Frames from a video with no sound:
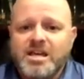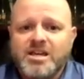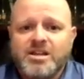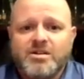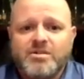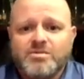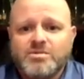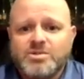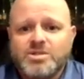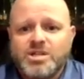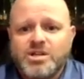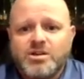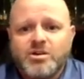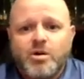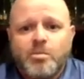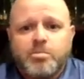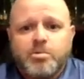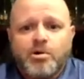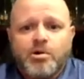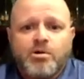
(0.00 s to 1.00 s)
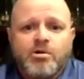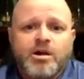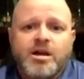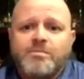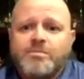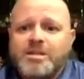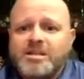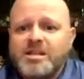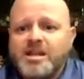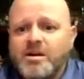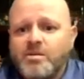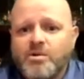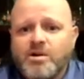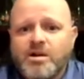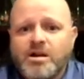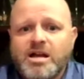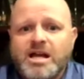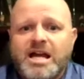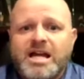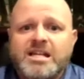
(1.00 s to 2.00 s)
You know, to go program a
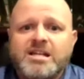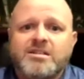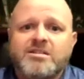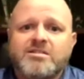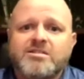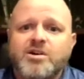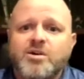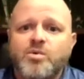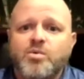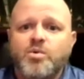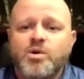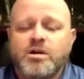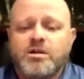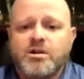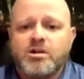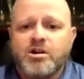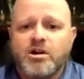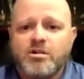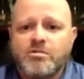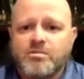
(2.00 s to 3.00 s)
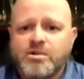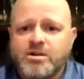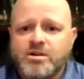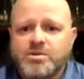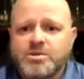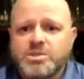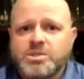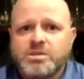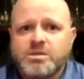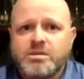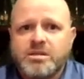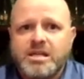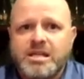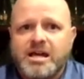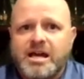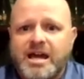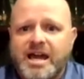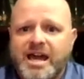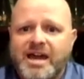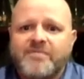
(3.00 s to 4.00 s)
network, I need to know what guardrails
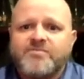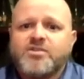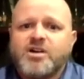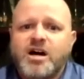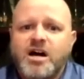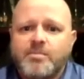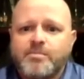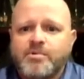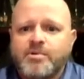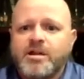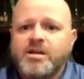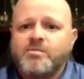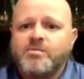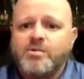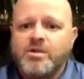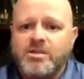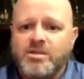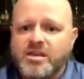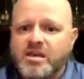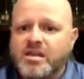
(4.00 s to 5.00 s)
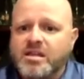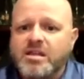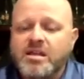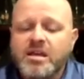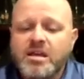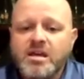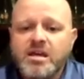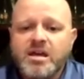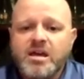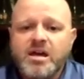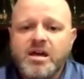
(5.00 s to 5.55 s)
that I have to operate within.